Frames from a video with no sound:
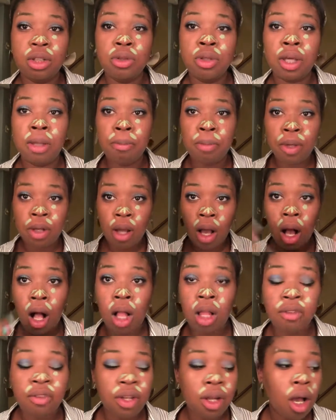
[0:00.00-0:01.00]
You can put
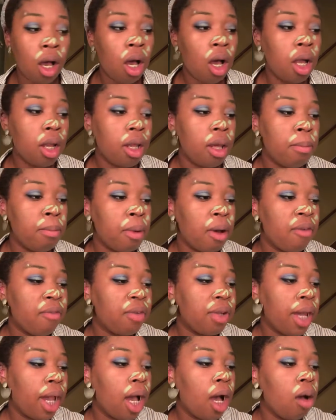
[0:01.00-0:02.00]
all of it on and buff
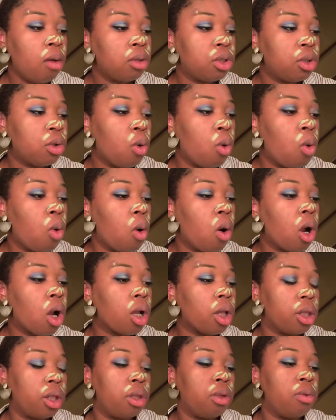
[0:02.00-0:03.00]
it out,
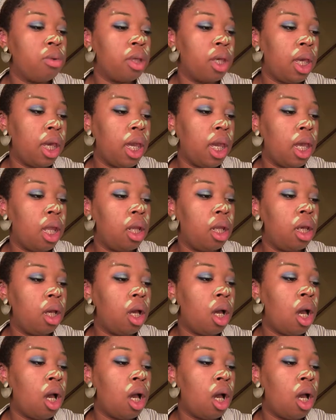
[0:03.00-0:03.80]
or you can